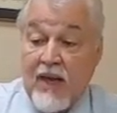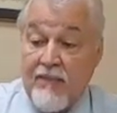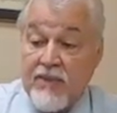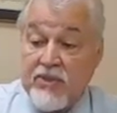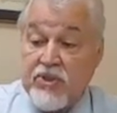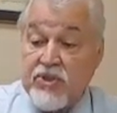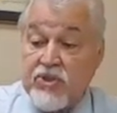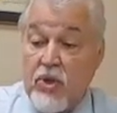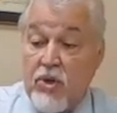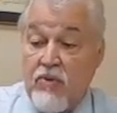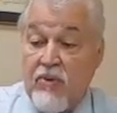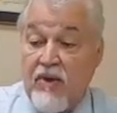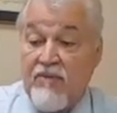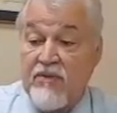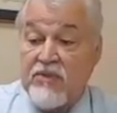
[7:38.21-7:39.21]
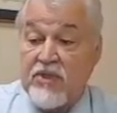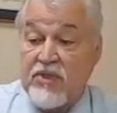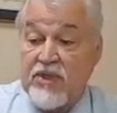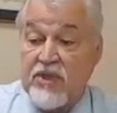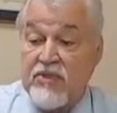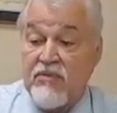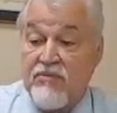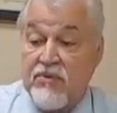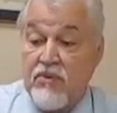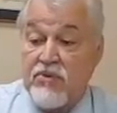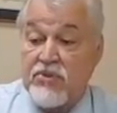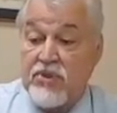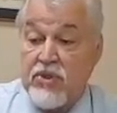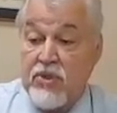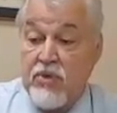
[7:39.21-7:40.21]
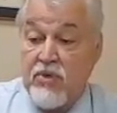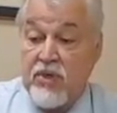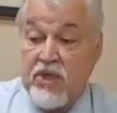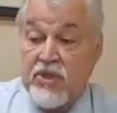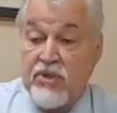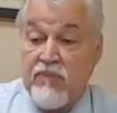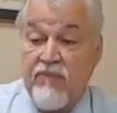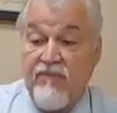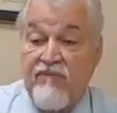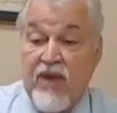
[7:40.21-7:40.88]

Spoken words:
I mentioned salt cravings, excessive thirst, and urination.